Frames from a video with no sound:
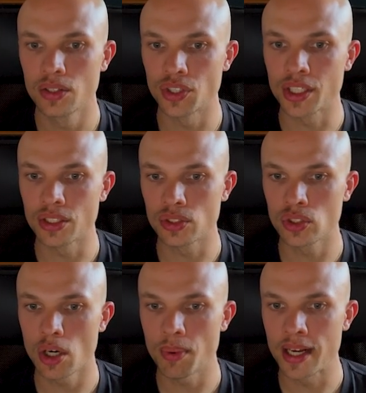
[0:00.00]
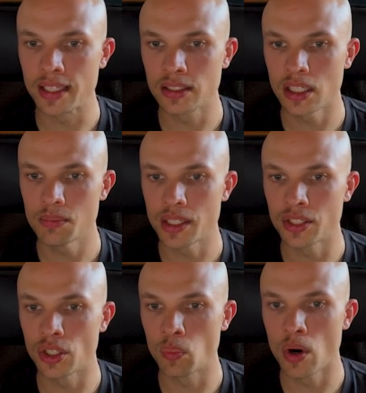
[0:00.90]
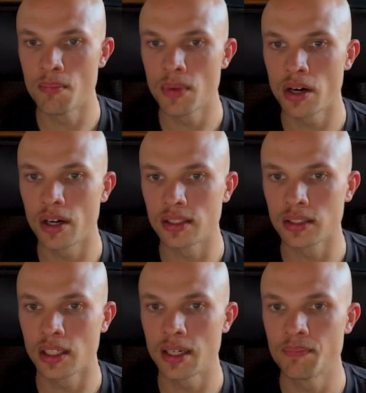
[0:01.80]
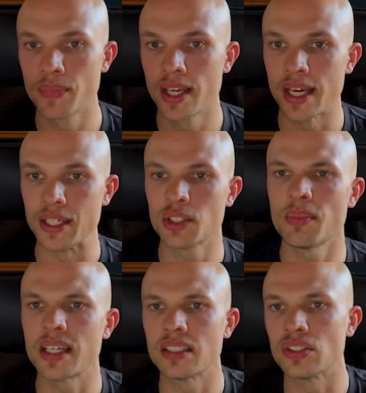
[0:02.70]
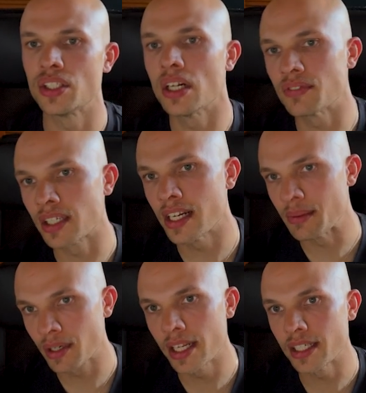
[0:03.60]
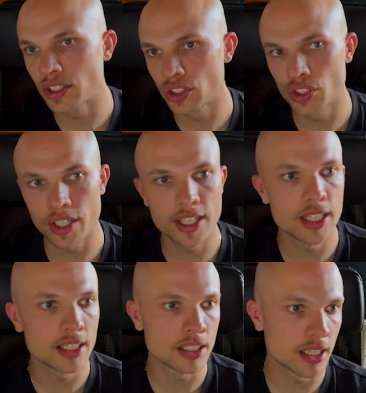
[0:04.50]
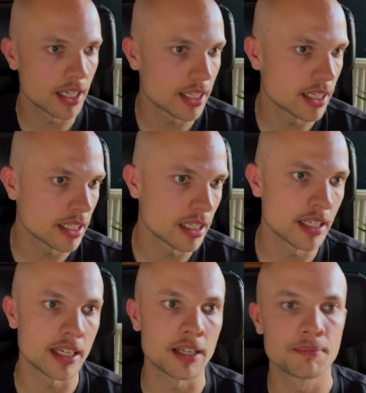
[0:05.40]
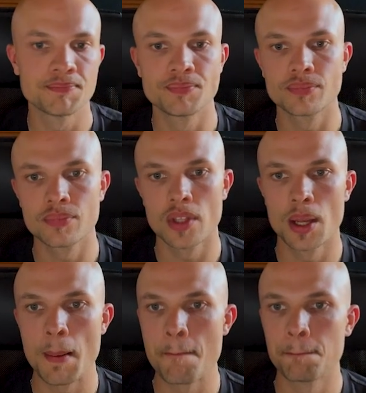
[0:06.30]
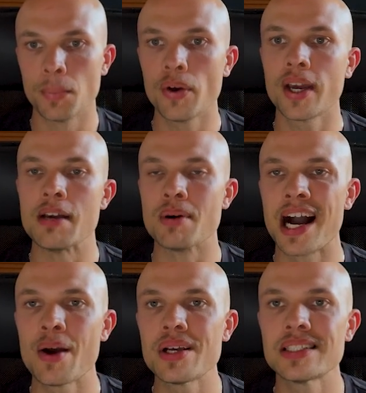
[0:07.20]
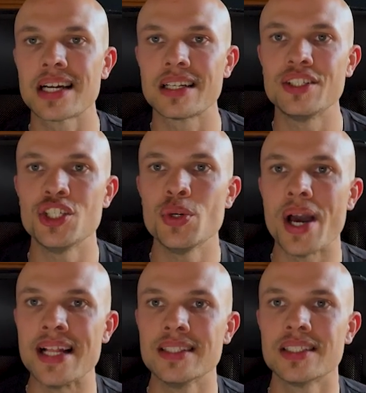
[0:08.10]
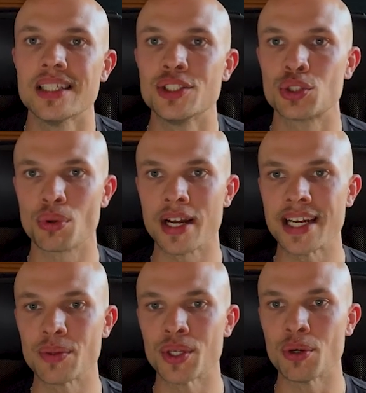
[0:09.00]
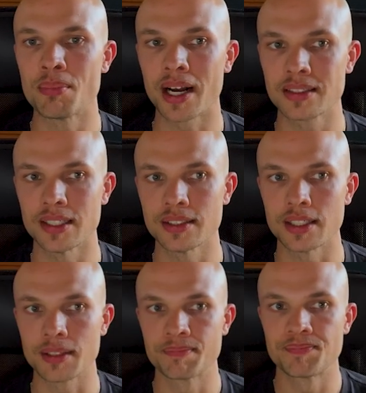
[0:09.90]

So you can just stop at any time. You can do 1 bar at a time. It just makes it so you don't have to click, tricking and clicking. Okay, but how exactly do you enter a trade when you're backtesting?